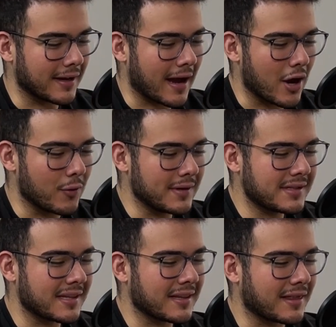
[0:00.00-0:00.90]
I always
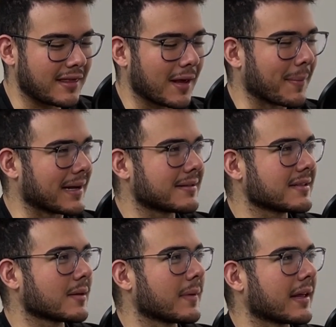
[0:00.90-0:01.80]
think back to
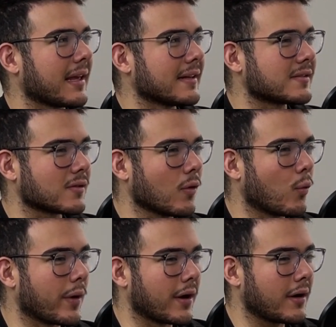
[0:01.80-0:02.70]
this. I'm like, it's so
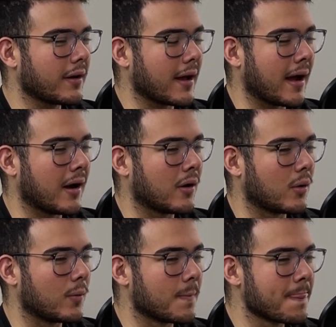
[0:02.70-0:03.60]
weird
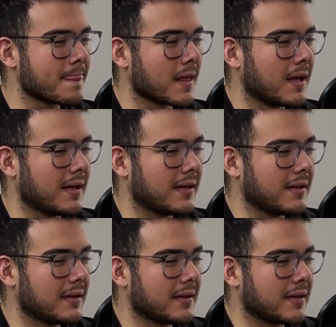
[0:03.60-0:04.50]
how
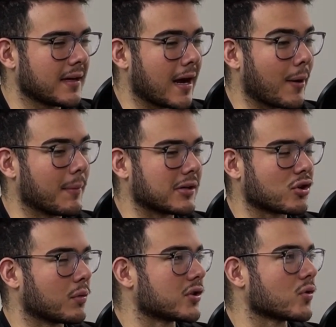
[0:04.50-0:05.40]
much
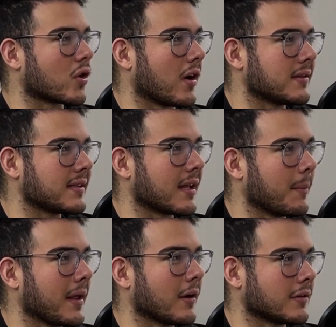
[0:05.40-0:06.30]
original content can
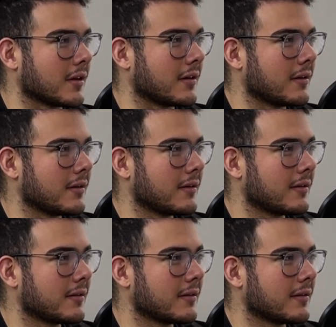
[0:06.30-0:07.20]
be out there.
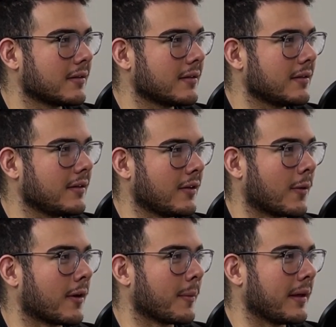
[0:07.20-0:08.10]
You know
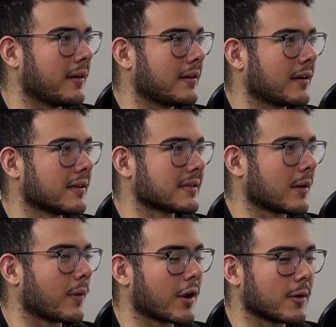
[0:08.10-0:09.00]
what I mean? Because
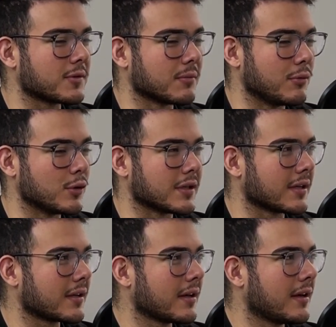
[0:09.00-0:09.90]
like when it comes to music,